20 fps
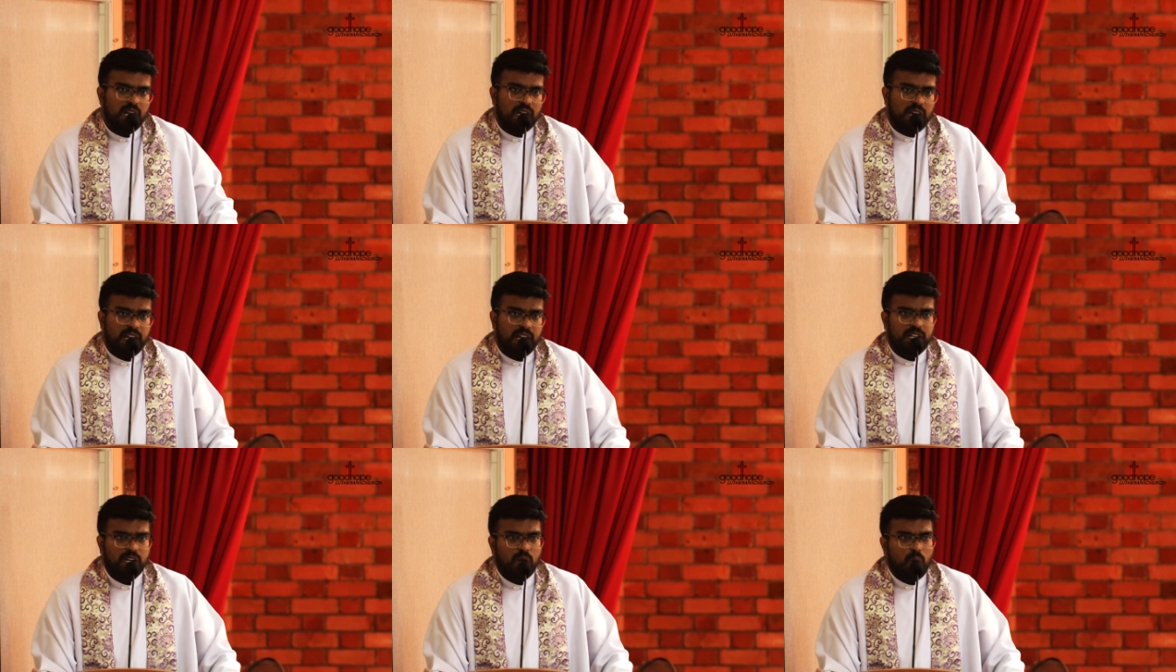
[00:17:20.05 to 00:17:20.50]

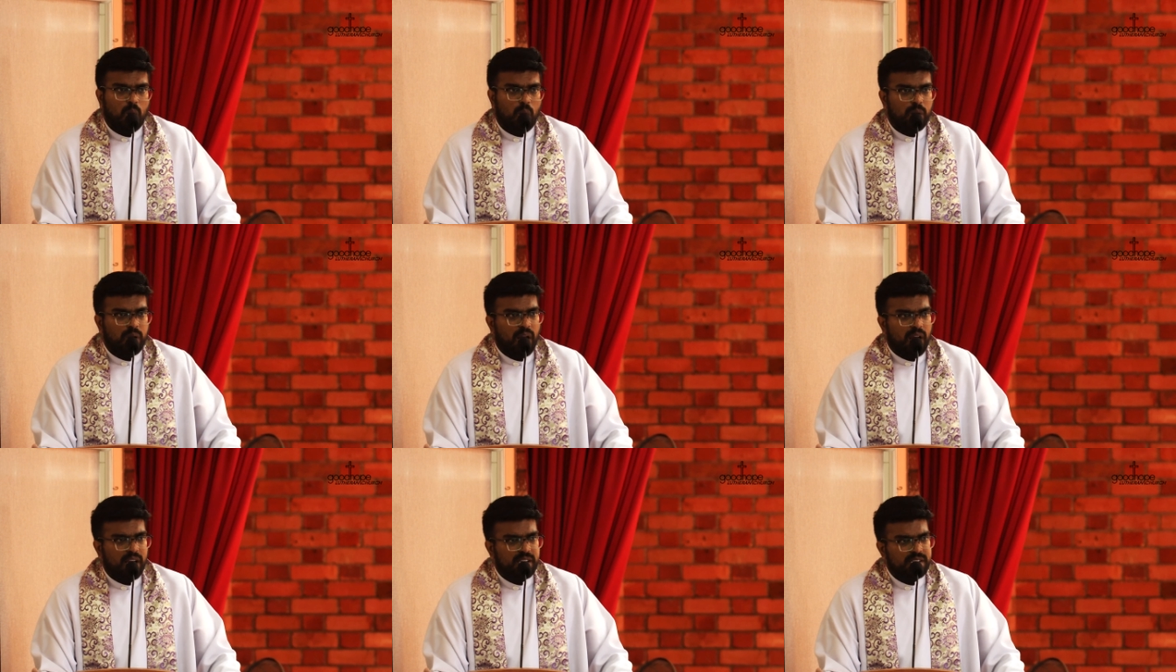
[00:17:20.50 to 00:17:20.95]
Later
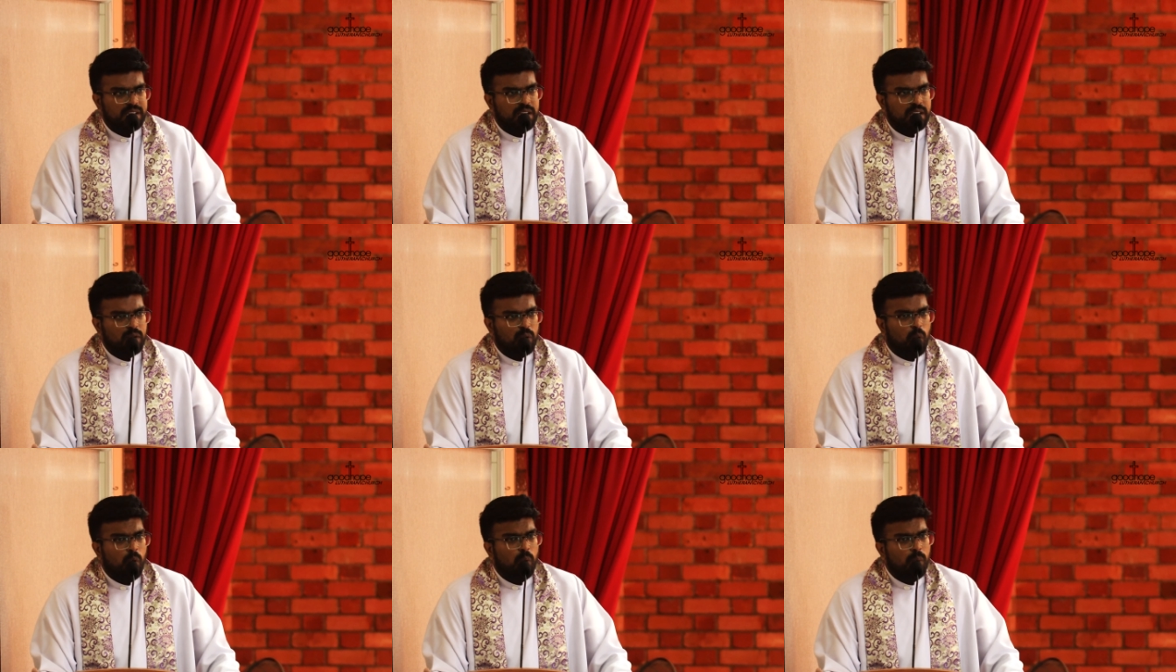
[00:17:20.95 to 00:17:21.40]
on, as
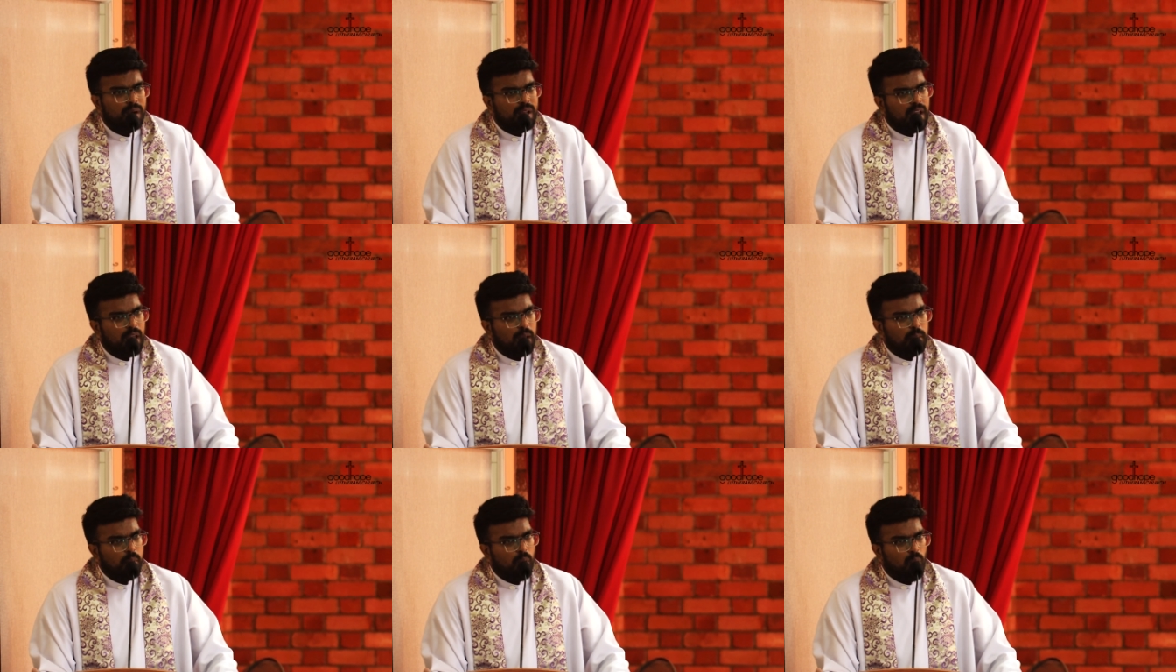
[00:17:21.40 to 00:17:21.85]
he
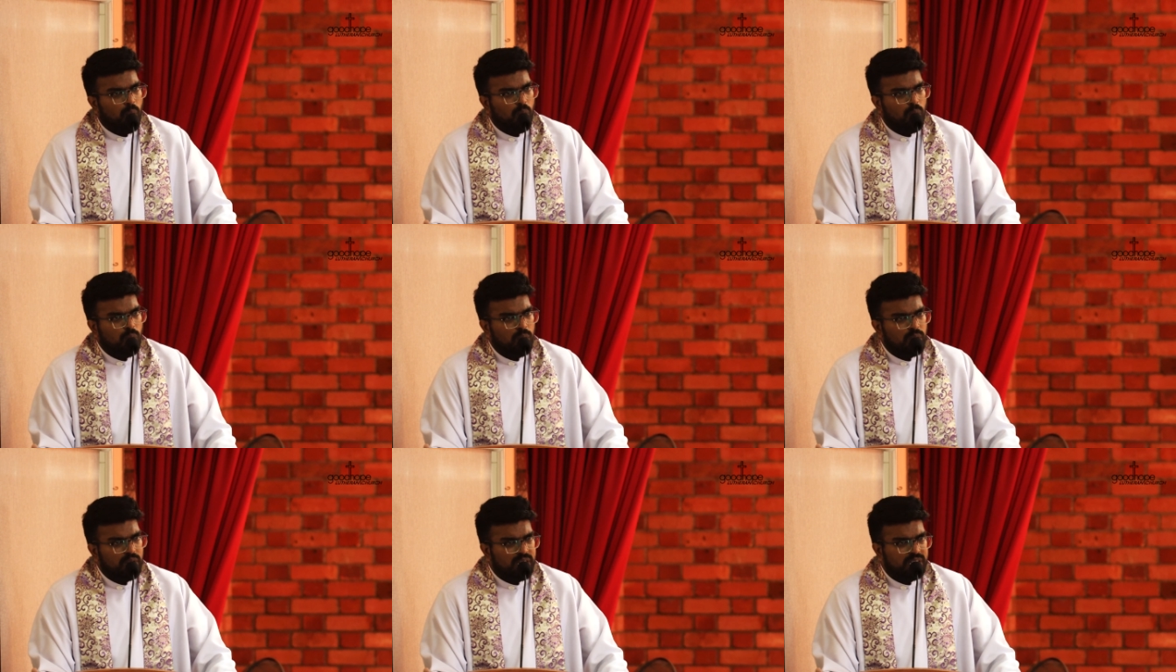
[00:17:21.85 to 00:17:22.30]
overcame
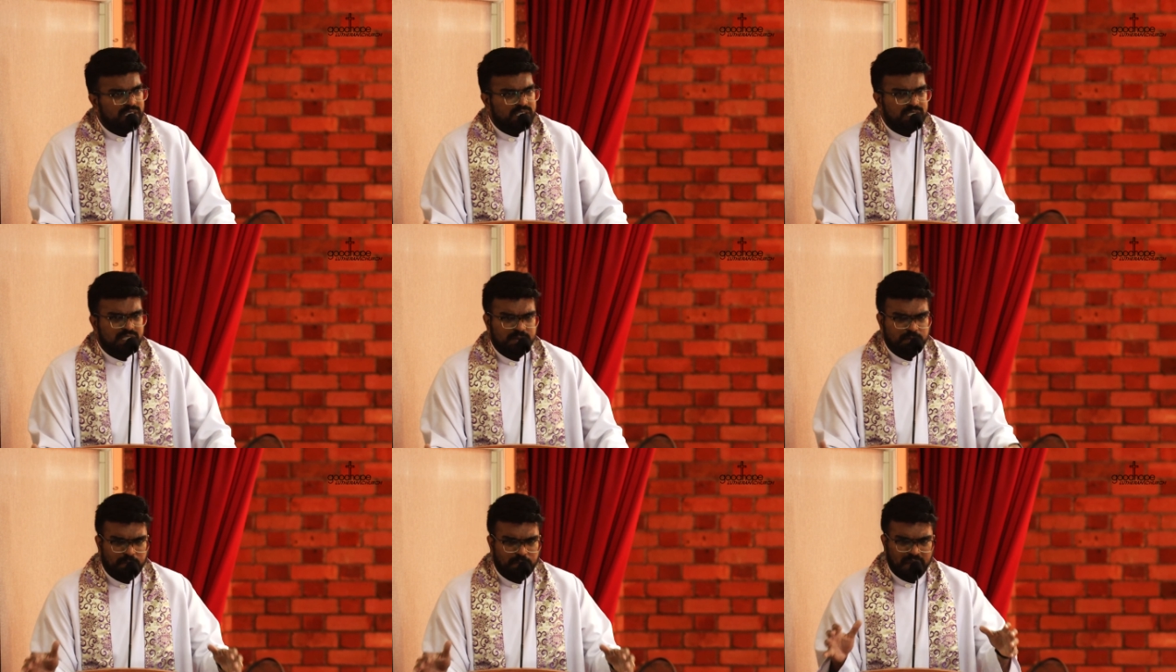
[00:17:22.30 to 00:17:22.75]
all
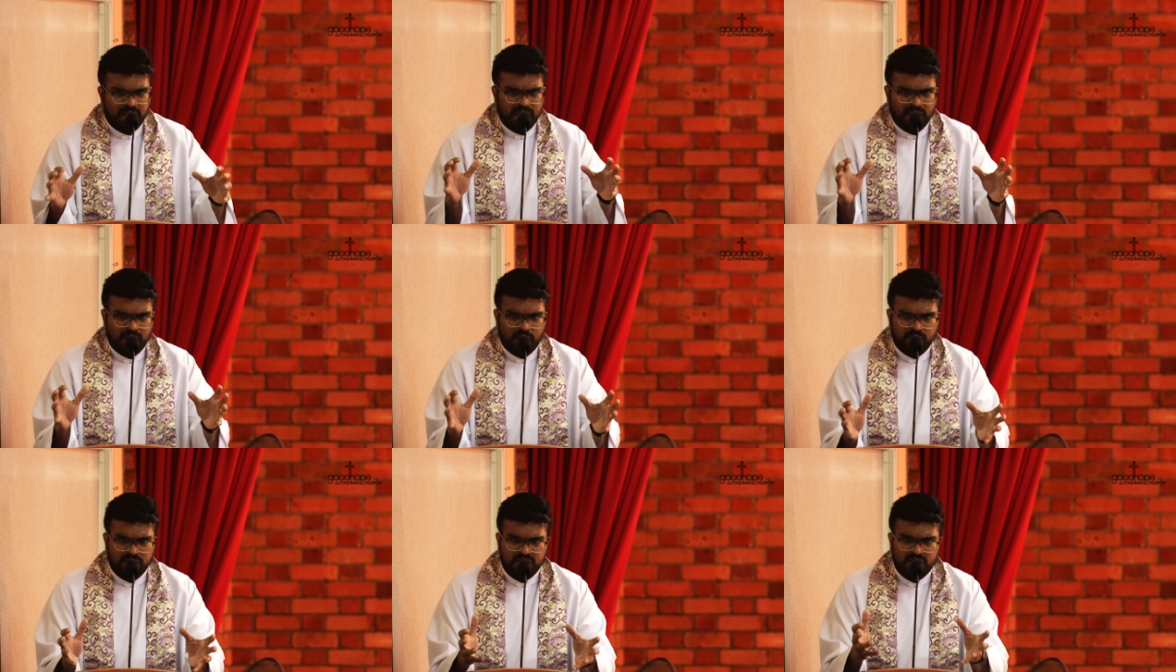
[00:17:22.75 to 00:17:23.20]
this
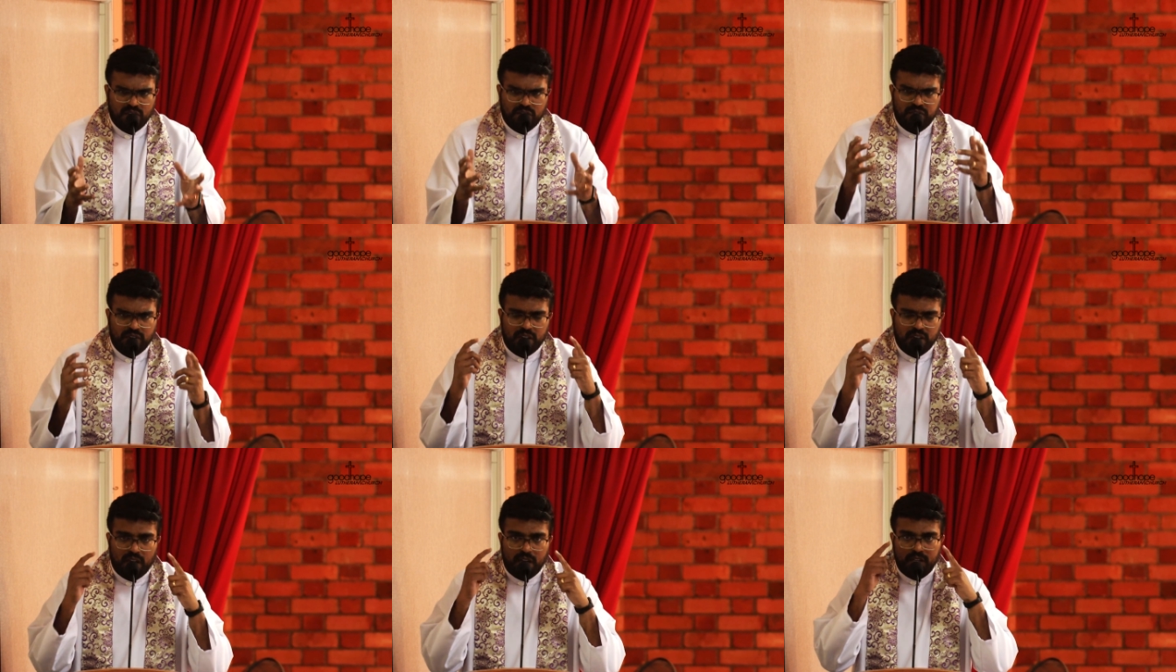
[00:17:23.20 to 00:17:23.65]
period of
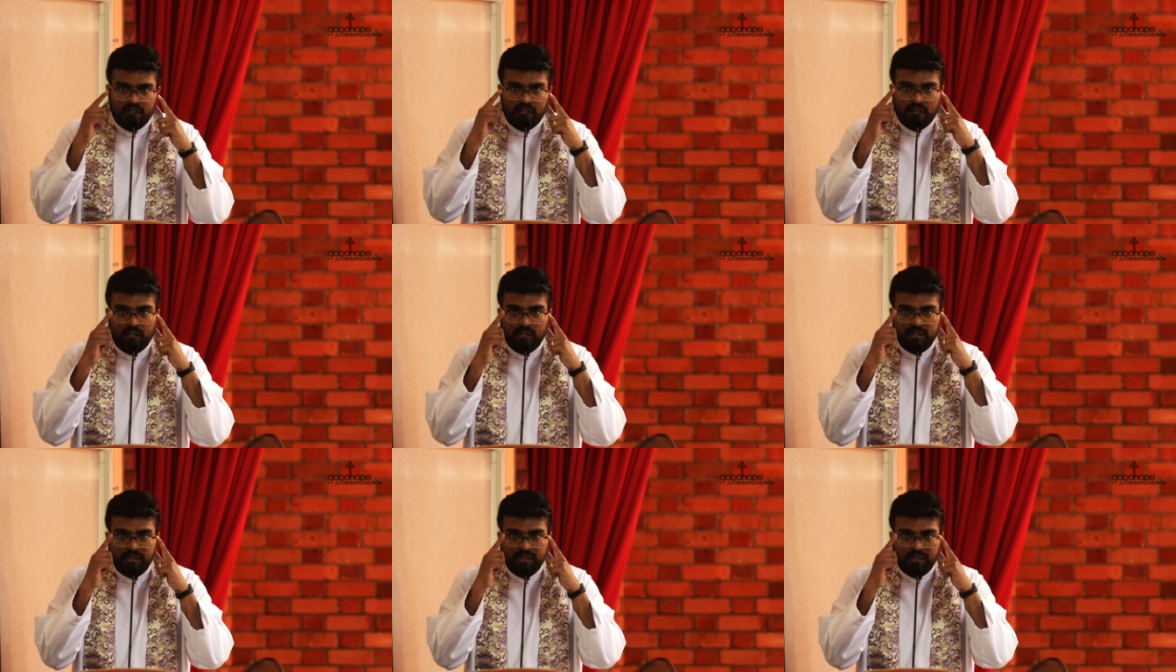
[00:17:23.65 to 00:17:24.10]
suffering and
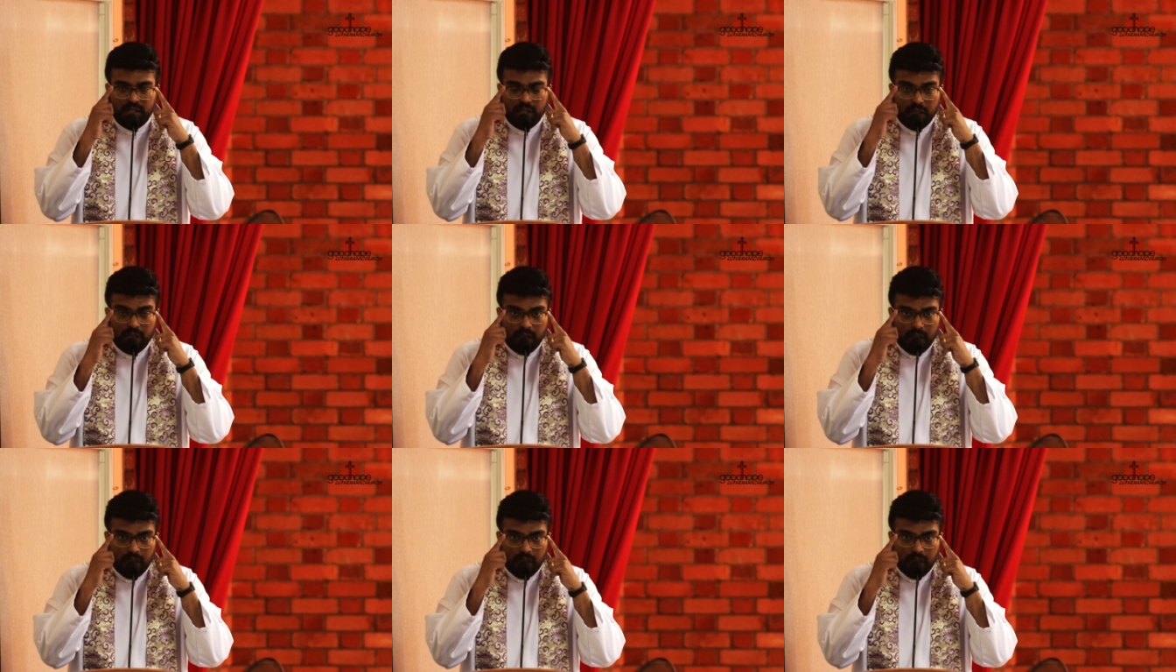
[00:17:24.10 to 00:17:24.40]
trials,